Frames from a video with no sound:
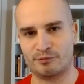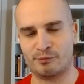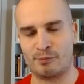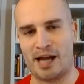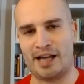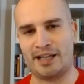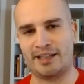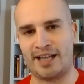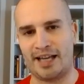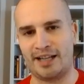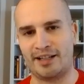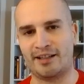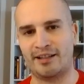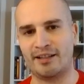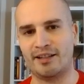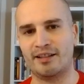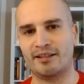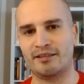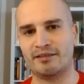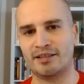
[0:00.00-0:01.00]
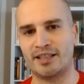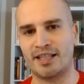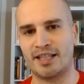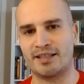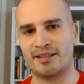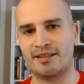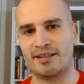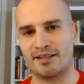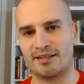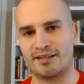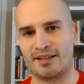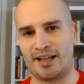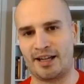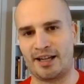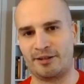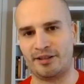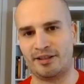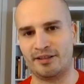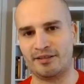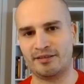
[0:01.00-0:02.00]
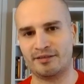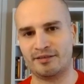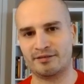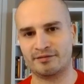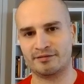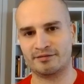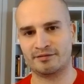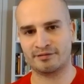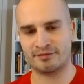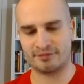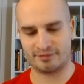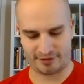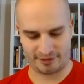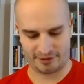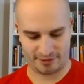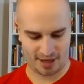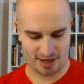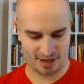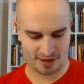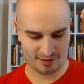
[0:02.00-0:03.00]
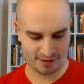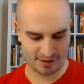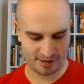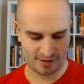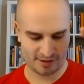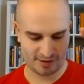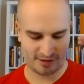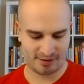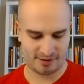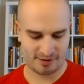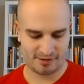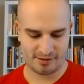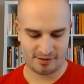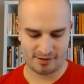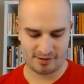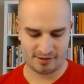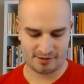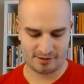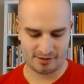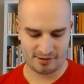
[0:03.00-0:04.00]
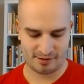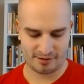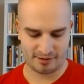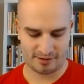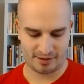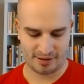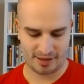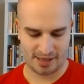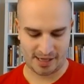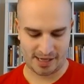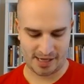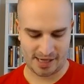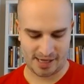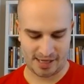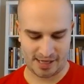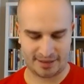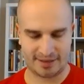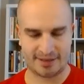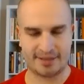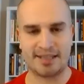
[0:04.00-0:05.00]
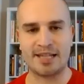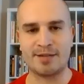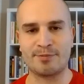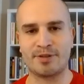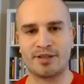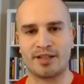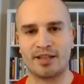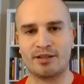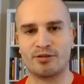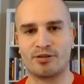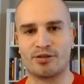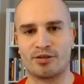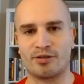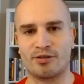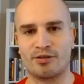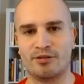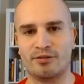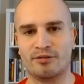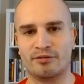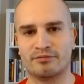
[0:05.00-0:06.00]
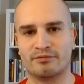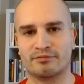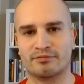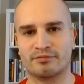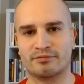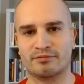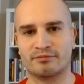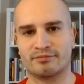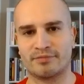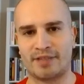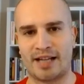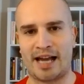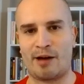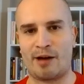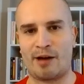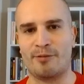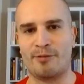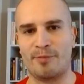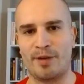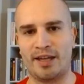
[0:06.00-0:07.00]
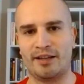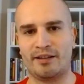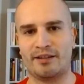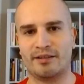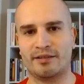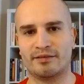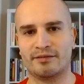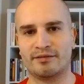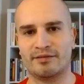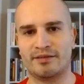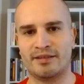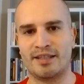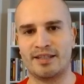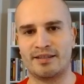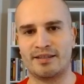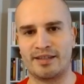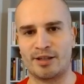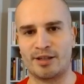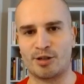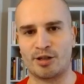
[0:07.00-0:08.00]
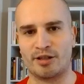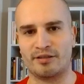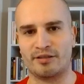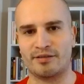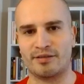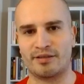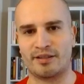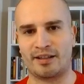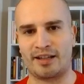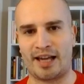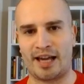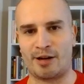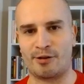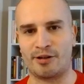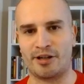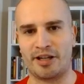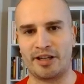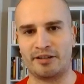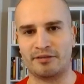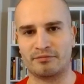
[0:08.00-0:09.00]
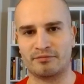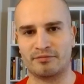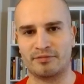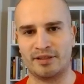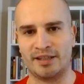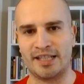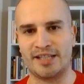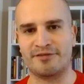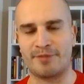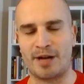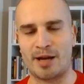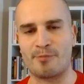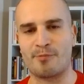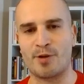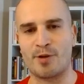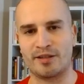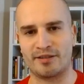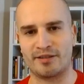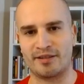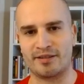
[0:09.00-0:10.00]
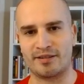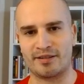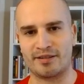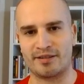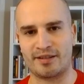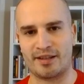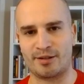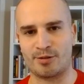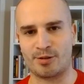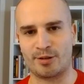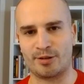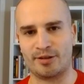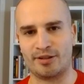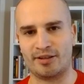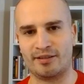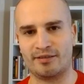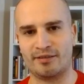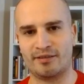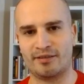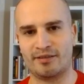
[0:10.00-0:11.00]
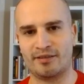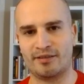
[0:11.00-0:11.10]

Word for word: my identity is discounted. Okay. Mm-hmm. It, it seeps into how I make decisions and how I live my business essentially.